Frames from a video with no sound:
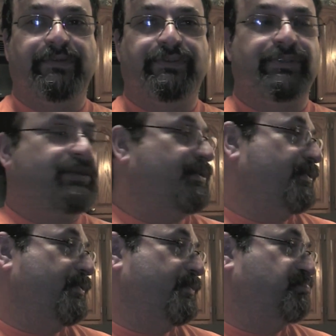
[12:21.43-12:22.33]

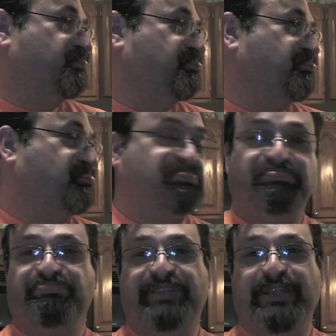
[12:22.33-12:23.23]
So
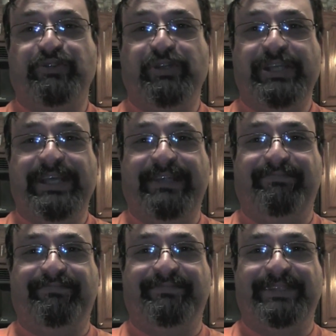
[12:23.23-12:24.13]
that's really it.